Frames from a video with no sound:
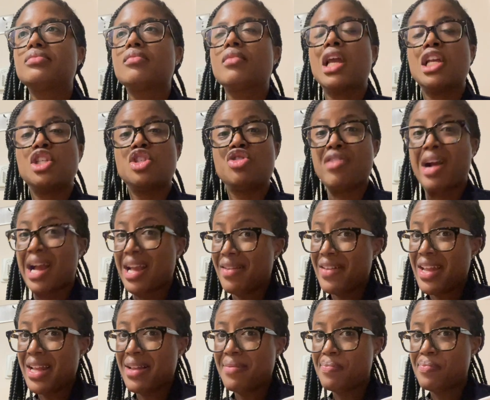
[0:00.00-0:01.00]
And
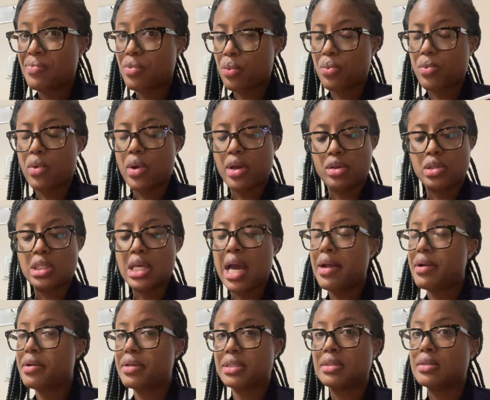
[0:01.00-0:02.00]
driving, are you
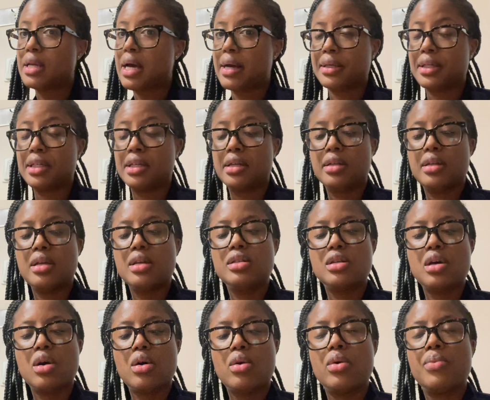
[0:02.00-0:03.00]
tired is not good.
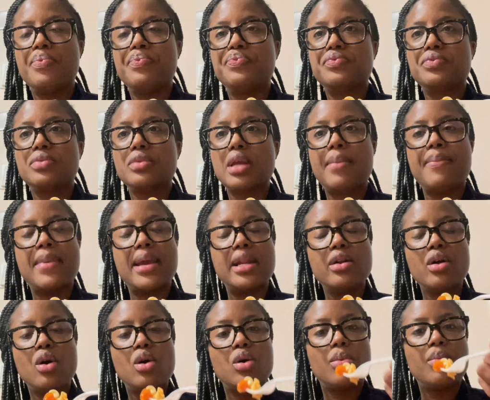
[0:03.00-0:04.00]
So I made it
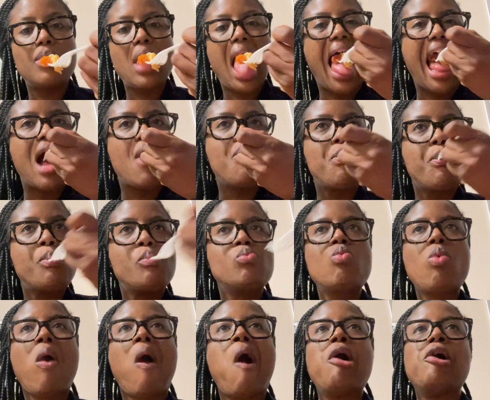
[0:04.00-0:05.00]
home.
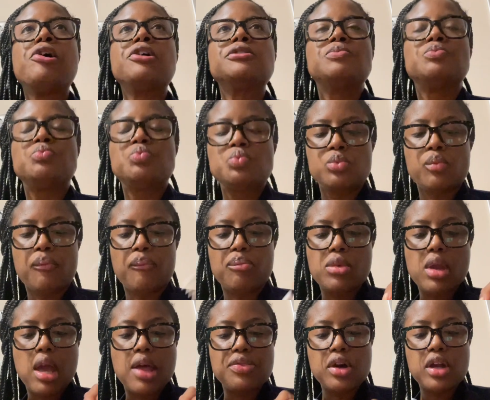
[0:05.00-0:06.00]

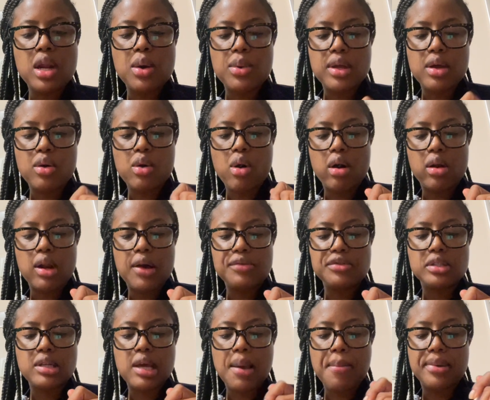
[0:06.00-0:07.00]
I thought I would get called off
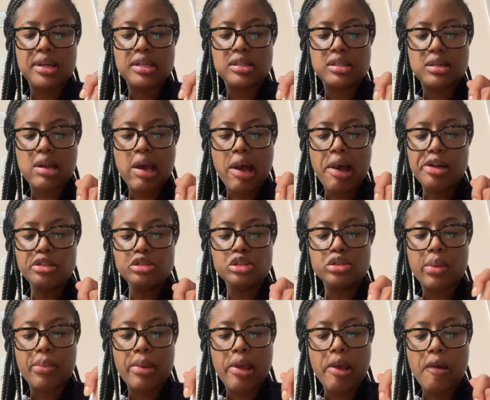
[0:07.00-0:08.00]
tonight, but I did not. So
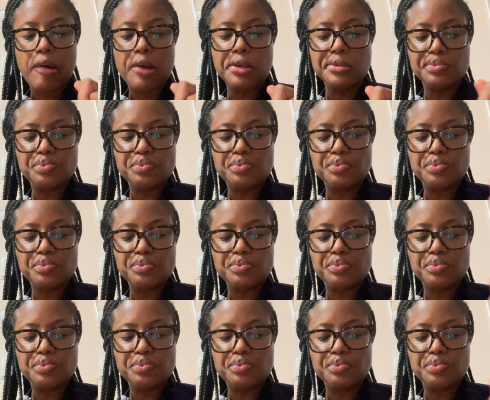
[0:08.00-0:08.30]
I'm here.